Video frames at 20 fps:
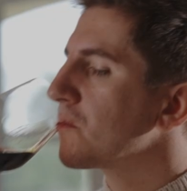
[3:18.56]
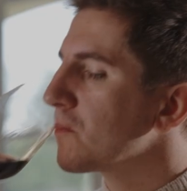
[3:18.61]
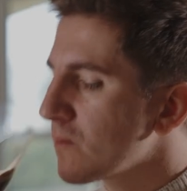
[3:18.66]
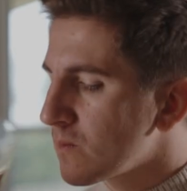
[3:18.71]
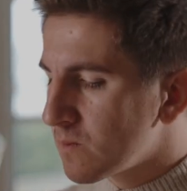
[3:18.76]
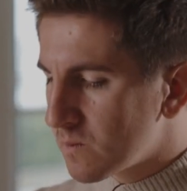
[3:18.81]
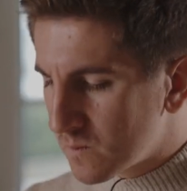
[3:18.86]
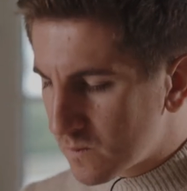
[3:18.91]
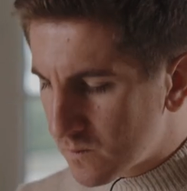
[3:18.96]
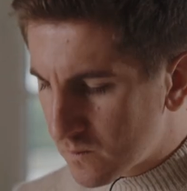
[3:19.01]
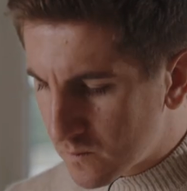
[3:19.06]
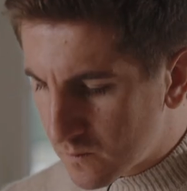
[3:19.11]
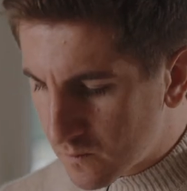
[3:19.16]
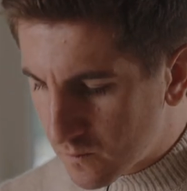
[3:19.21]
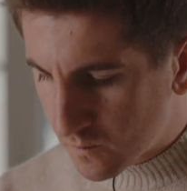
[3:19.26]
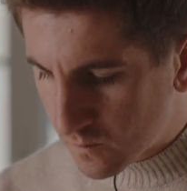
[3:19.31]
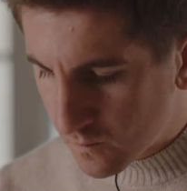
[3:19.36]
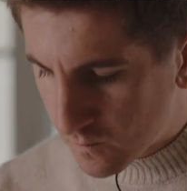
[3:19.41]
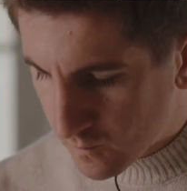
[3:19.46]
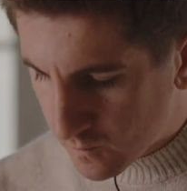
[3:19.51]

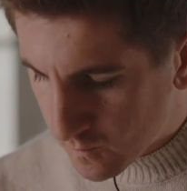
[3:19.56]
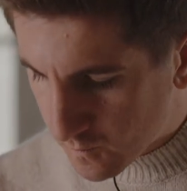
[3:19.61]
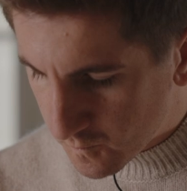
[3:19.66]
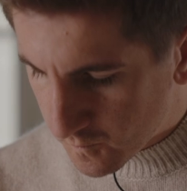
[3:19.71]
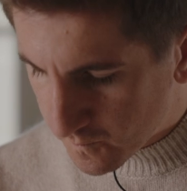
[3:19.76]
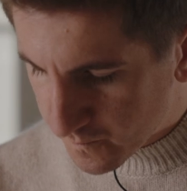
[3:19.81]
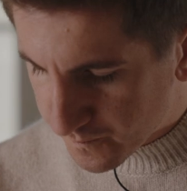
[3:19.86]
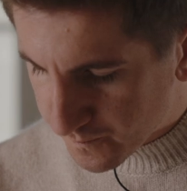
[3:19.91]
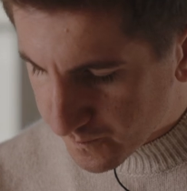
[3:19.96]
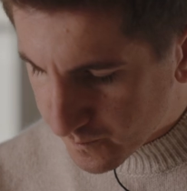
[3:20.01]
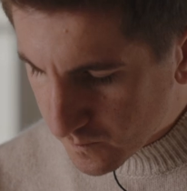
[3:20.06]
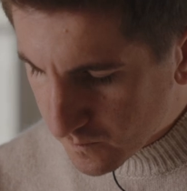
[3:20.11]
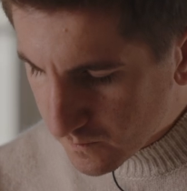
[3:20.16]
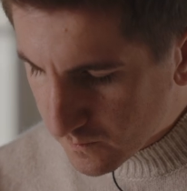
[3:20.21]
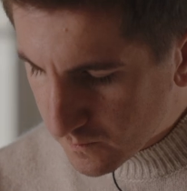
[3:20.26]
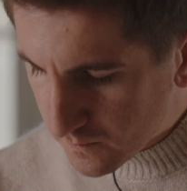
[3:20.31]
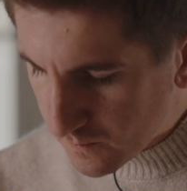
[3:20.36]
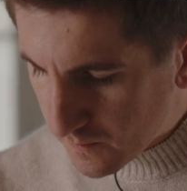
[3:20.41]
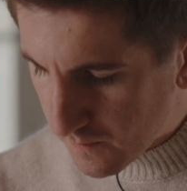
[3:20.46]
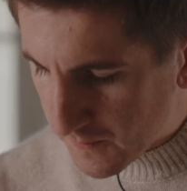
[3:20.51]

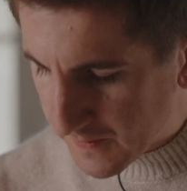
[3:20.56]
(no one is talking)